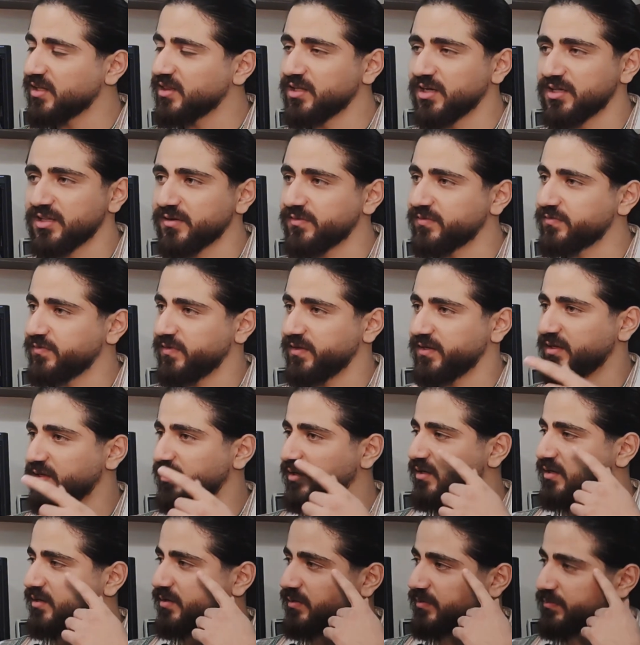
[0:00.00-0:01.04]
a lot
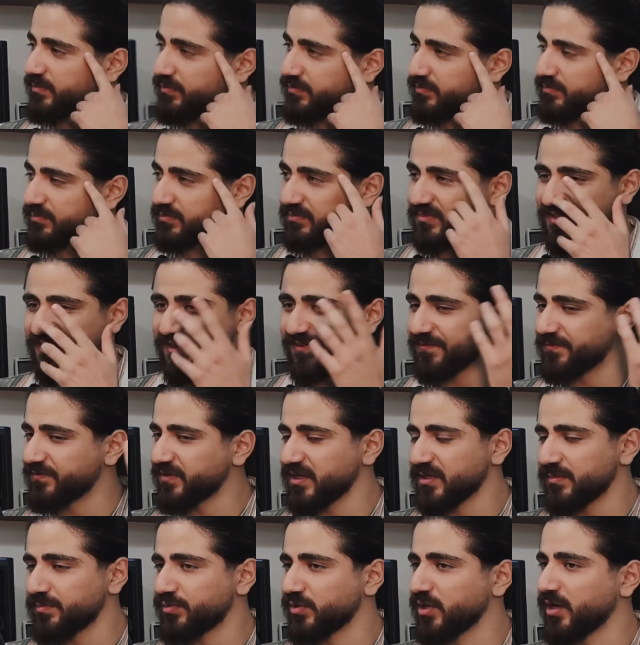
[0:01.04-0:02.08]
of
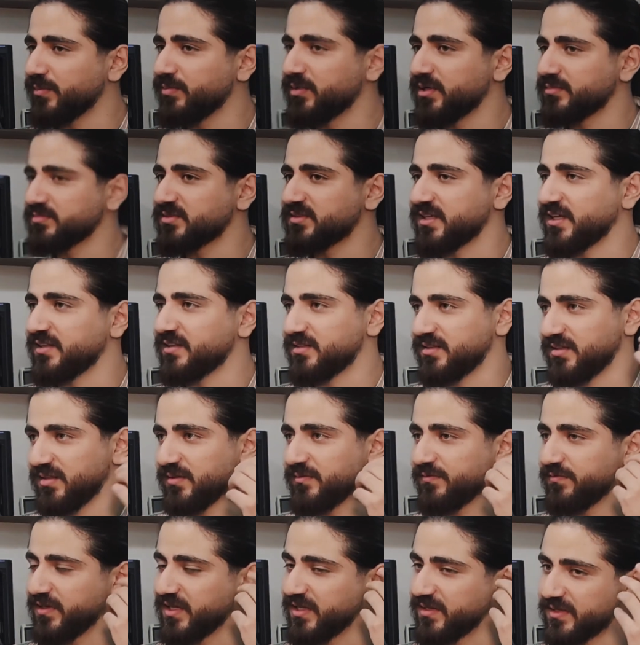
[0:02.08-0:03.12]
different problems that
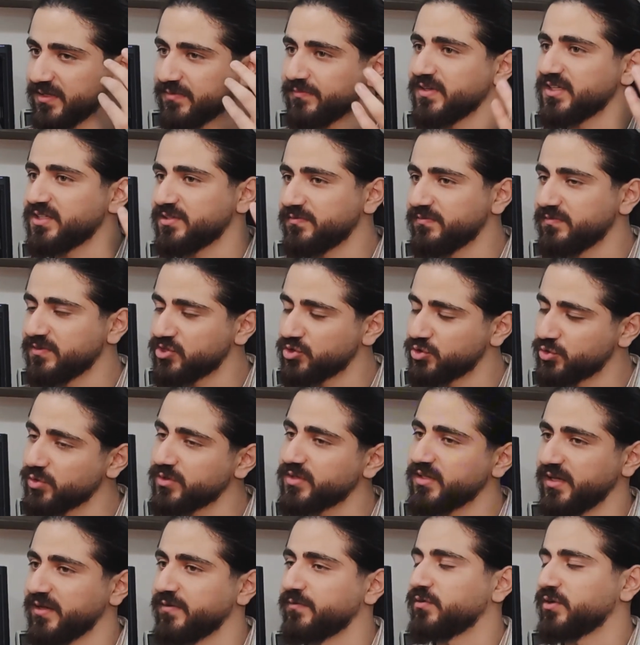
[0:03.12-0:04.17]
we
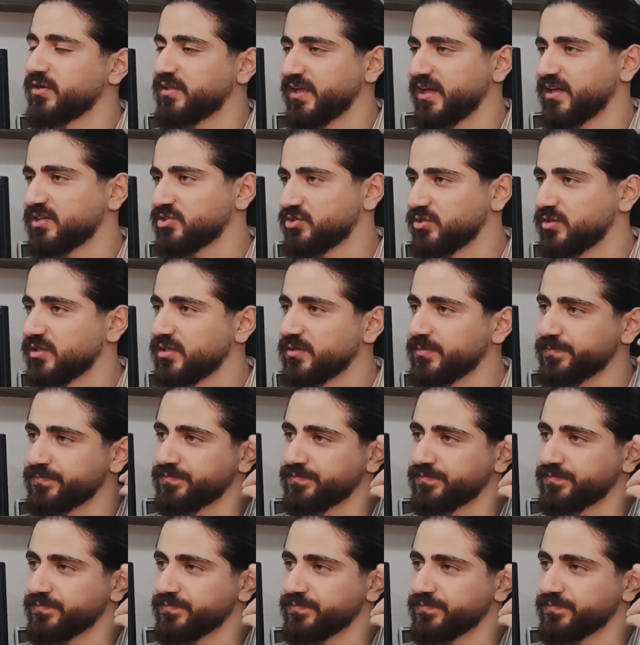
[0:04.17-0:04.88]
should avoid actually.